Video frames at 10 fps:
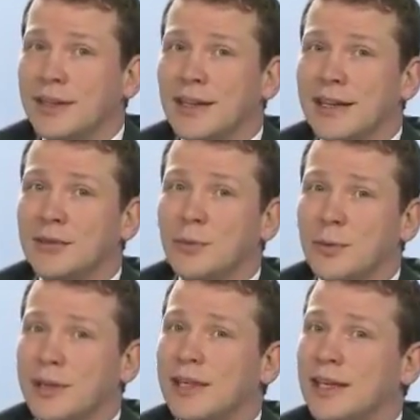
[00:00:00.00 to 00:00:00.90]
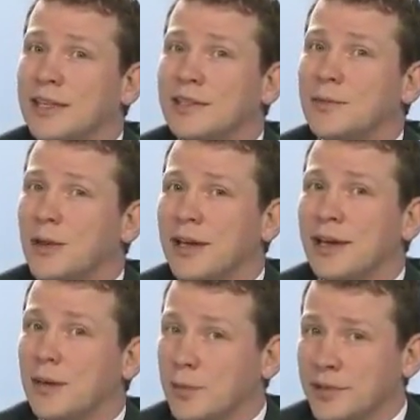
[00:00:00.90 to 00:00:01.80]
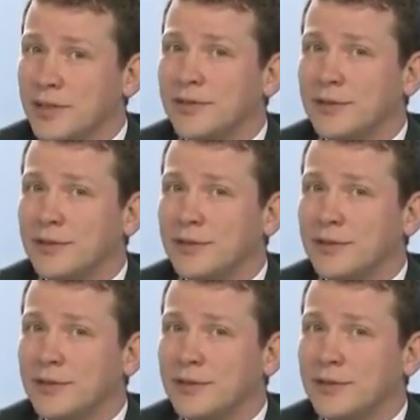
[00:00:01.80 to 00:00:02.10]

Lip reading: then that would be an easy way, I believe,